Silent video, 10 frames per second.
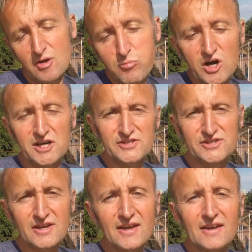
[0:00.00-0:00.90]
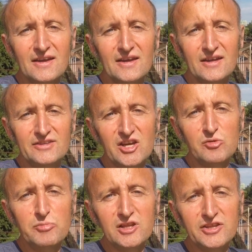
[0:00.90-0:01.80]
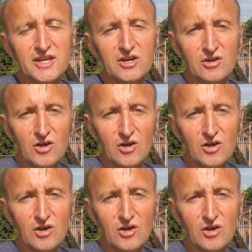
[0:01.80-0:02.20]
parts. they are building